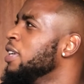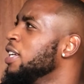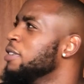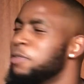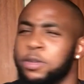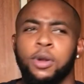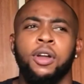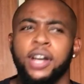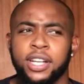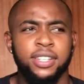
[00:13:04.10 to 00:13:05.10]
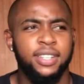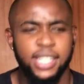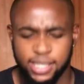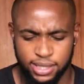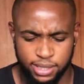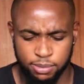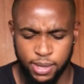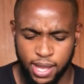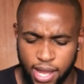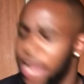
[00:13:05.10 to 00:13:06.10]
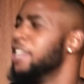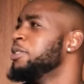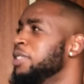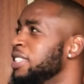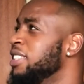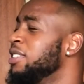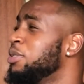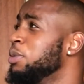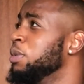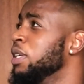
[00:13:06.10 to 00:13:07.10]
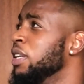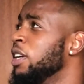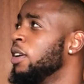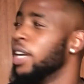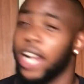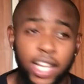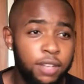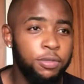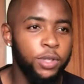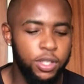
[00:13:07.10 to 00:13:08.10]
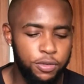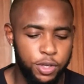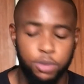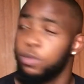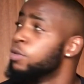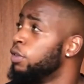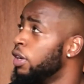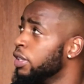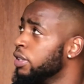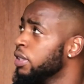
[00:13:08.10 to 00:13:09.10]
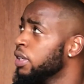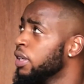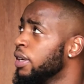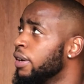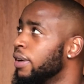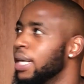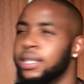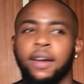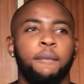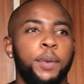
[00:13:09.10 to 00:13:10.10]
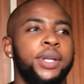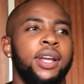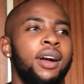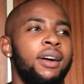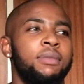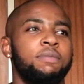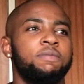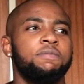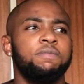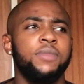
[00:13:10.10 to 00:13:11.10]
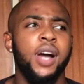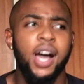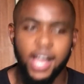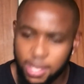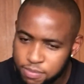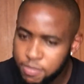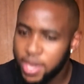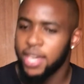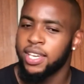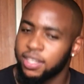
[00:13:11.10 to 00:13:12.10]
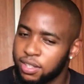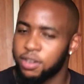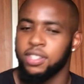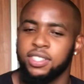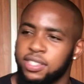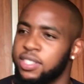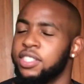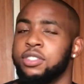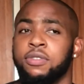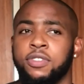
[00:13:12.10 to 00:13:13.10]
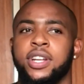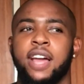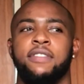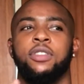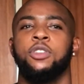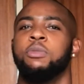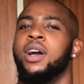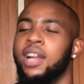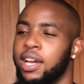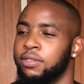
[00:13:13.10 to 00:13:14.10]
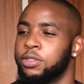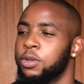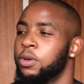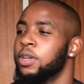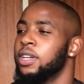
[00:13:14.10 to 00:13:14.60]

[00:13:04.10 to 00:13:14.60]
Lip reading: if we're no longer in a relationship and you did this to me? Right? I can forgive you and move on, right? But I'm making the conscious decision of not having you in my life. So